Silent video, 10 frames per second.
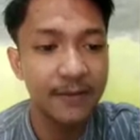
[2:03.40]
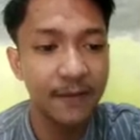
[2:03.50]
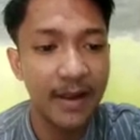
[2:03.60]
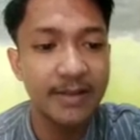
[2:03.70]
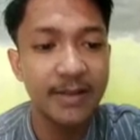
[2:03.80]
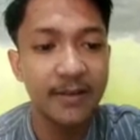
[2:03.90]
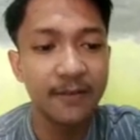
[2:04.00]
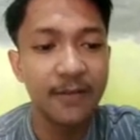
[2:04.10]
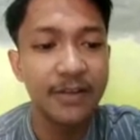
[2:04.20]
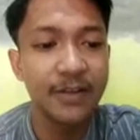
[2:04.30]
device
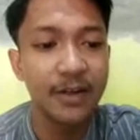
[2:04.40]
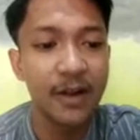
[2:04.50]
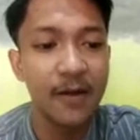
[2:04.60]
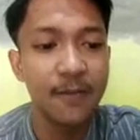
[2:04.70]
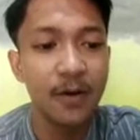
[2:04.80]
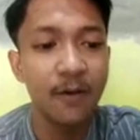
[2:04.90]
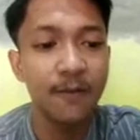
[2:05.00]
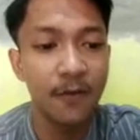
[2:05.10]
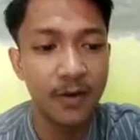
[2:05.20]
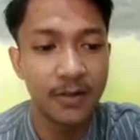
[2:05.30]
in which a number
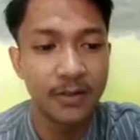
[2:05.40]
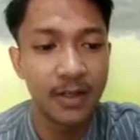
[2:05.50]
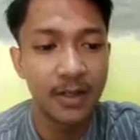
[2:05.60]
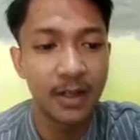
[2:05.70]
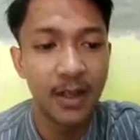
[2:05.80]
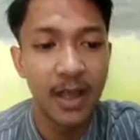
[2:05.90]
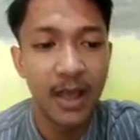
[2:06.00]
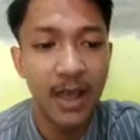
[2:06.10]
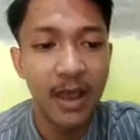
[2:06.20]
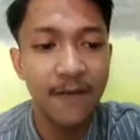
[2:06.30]
of words
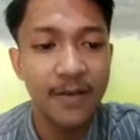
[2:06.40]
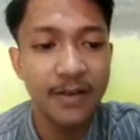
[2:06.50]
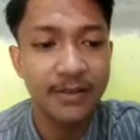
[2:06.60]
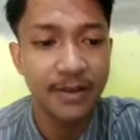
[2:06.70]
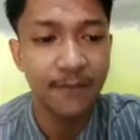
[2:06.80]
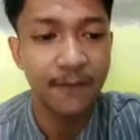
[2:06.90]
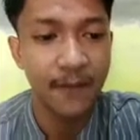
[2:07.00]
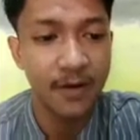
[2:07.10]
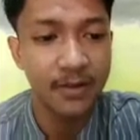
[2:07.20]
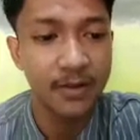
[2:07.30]
having the same
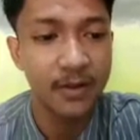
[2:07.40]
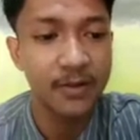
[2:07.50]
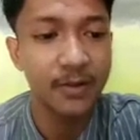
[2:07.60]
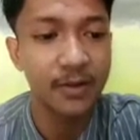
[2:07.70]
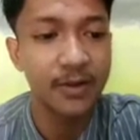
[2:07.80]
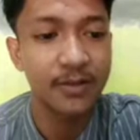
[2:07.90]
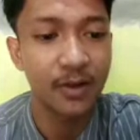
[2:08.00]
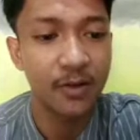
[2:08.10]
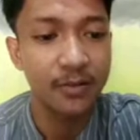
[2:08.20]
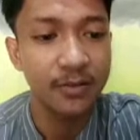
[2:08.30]
first consonant
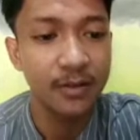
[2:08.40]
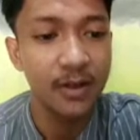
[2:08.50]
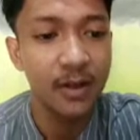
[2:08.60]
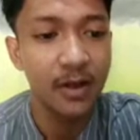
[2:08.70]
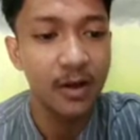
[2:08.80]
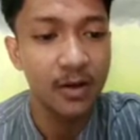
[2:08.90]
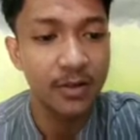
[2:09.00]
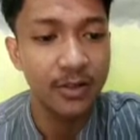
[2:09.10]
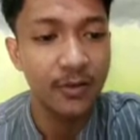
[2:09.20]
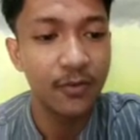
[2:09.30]
sound
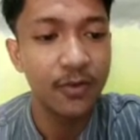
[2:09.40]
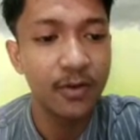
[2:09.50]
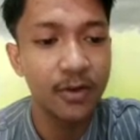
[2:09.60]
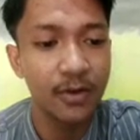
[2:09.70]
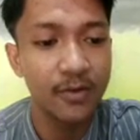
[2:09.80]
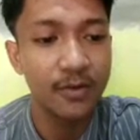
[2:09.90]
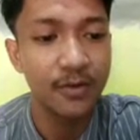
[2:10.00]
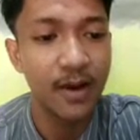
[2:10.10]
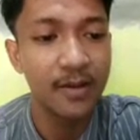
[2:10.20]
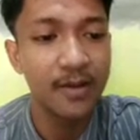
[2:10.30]
occur close
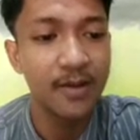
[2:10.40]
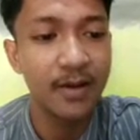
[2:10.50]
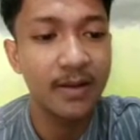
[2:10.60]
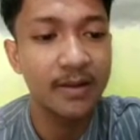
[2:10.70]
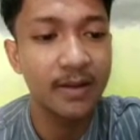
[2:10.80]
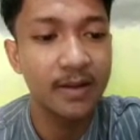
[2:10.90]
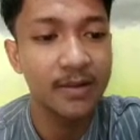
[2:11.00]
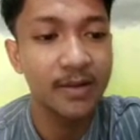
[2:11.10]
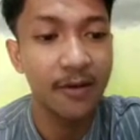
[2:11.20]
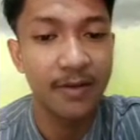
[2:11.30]
together in a
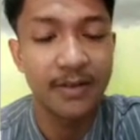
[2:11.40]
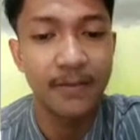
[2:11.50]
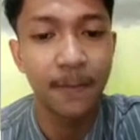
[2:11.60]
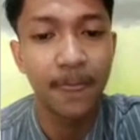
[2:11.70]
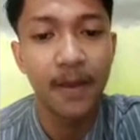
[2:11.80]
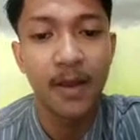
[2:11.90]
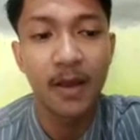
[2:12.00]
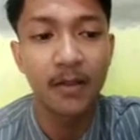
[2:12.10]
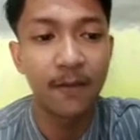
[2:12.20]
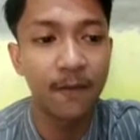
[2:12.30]
series.
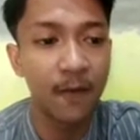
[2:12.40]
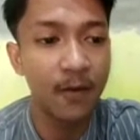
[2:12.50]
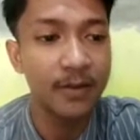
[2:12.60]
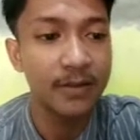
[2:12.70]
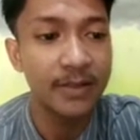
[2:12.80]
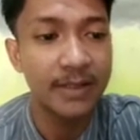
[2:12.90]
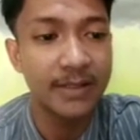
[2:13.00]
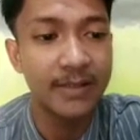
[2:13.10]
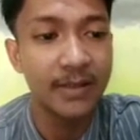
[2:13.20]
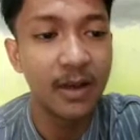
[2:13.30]
The fourth
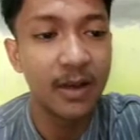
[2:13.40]
is